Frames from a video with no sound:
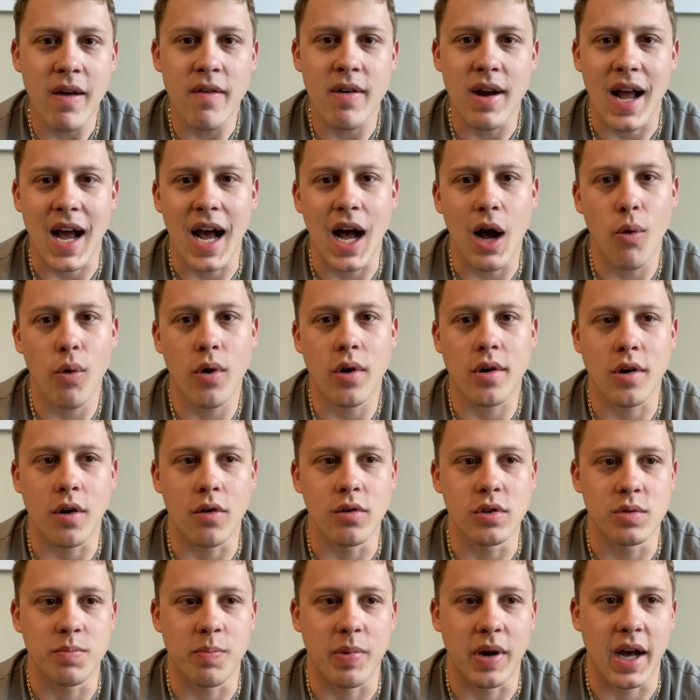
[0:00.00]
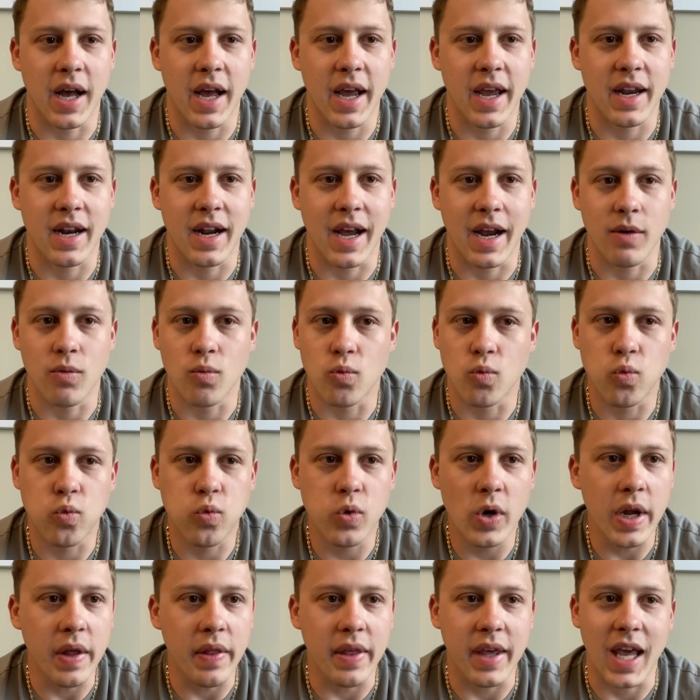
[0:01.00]
an hour goes by and I
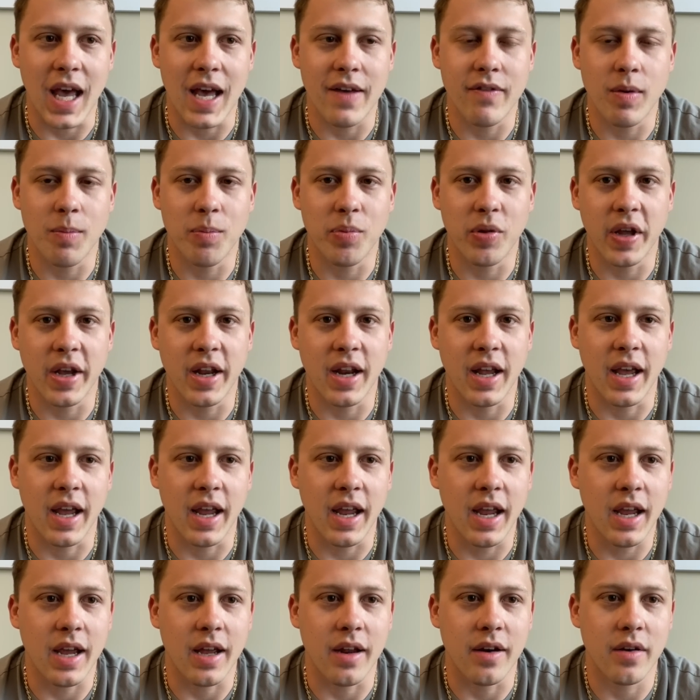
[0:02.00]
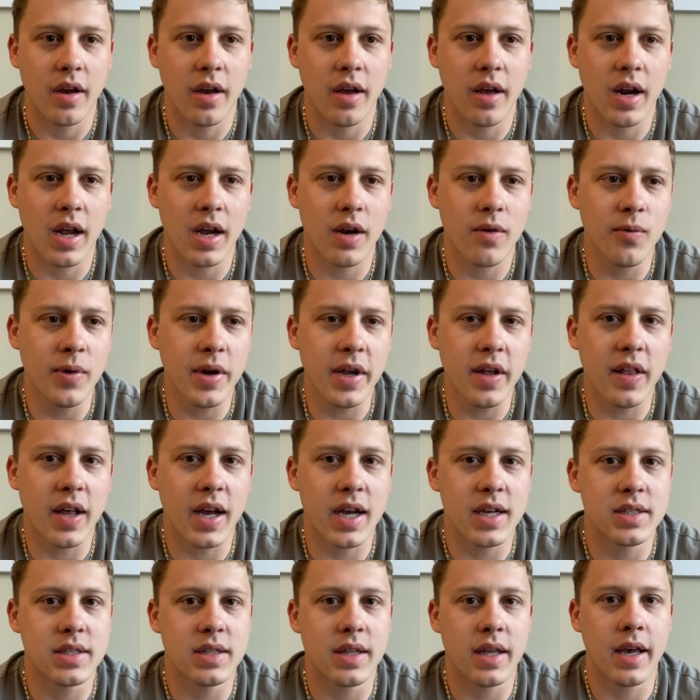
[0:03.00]
really haven't played a hand. And I
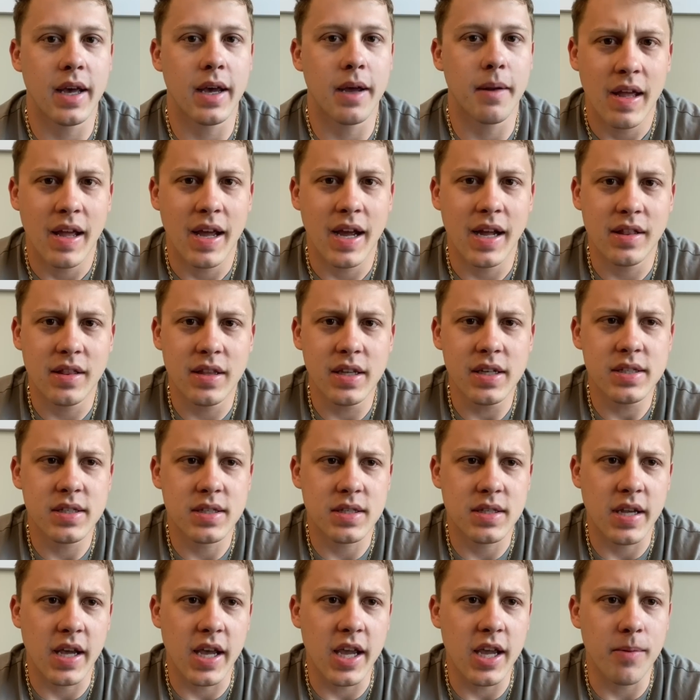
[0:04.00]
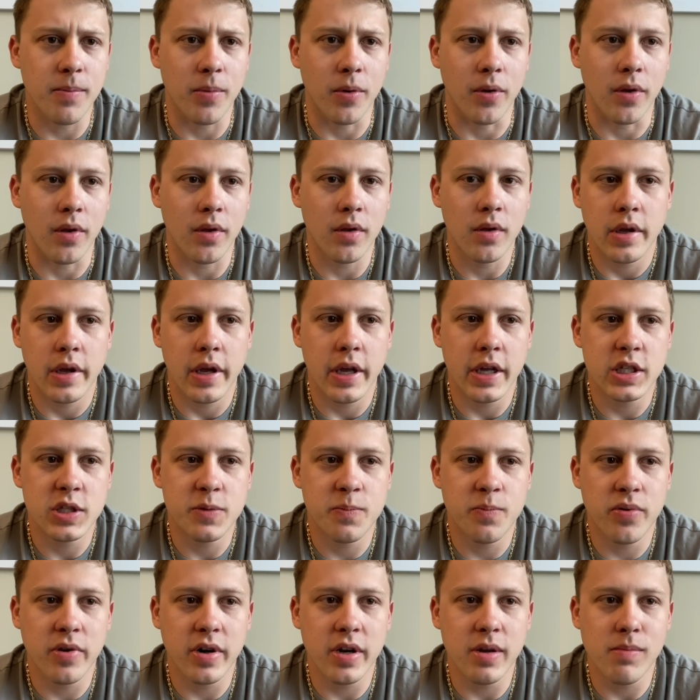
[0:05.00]
realize that at this table, it's
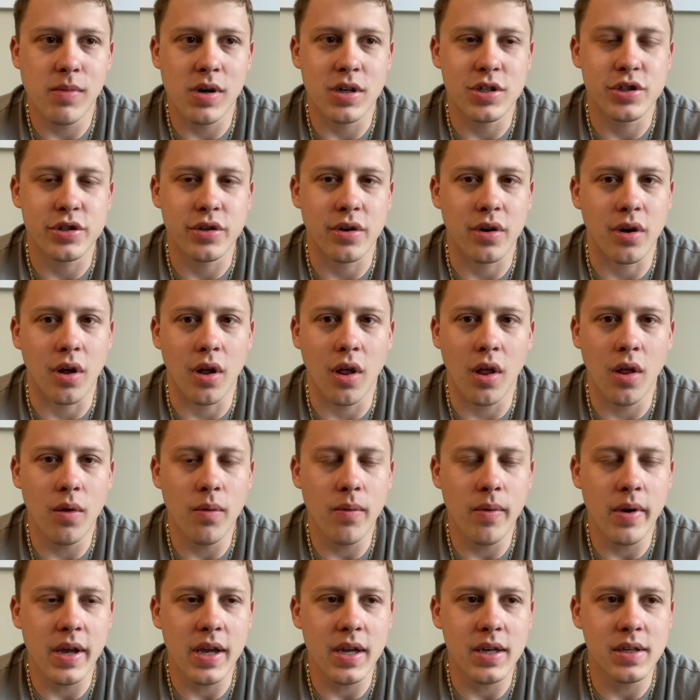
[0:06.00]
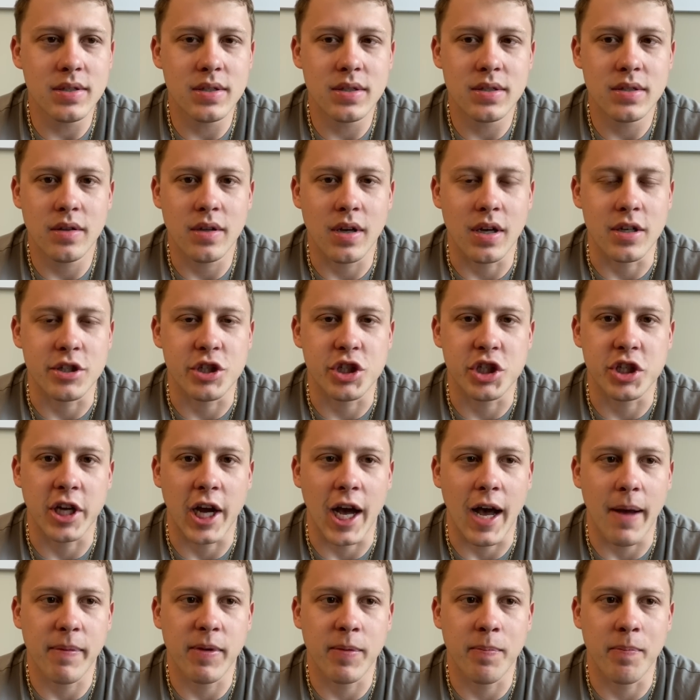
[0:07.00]
pretty much always a
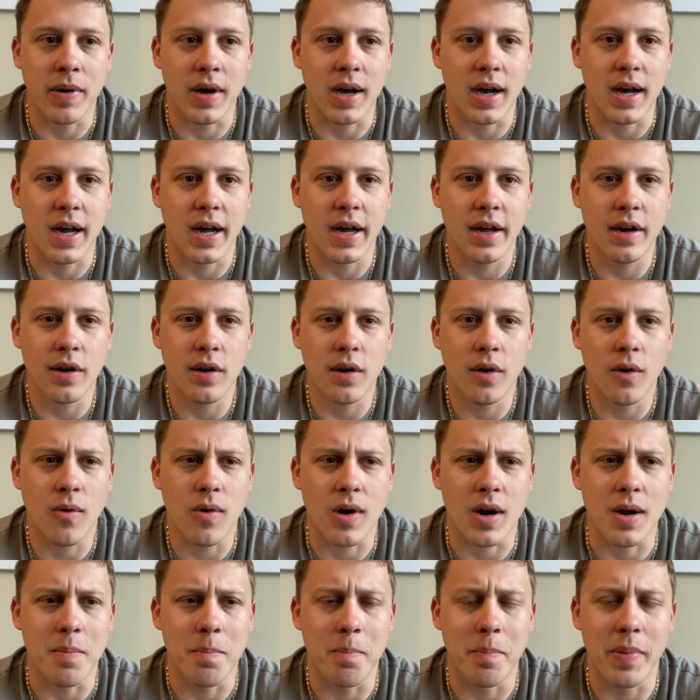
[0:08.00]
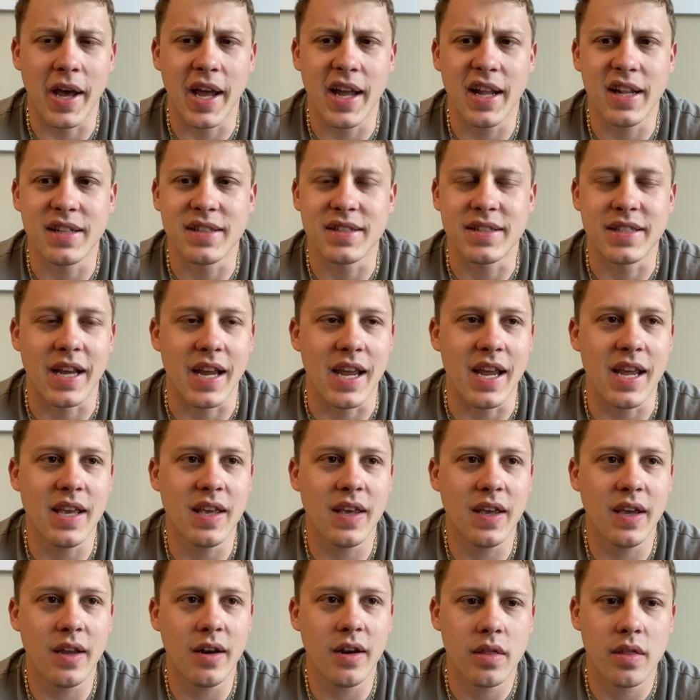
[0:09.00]
chopped pot or a bet and take
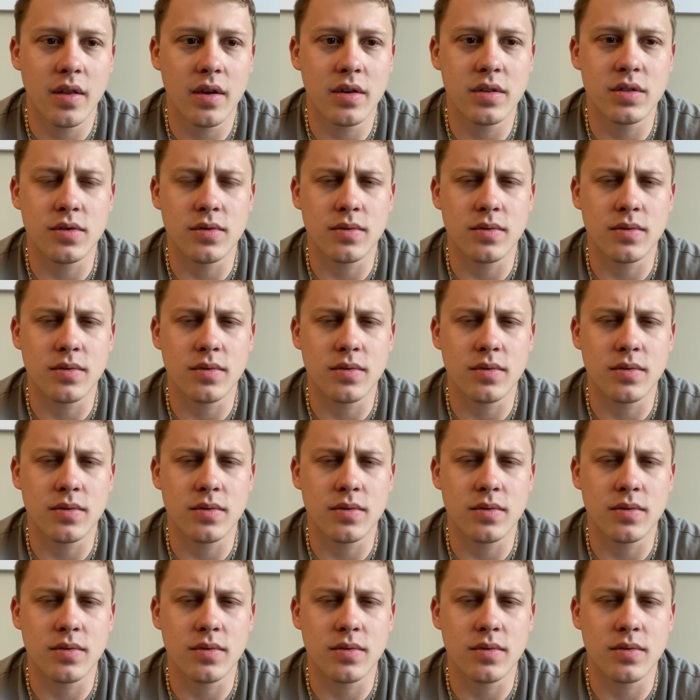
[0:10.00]
it. There's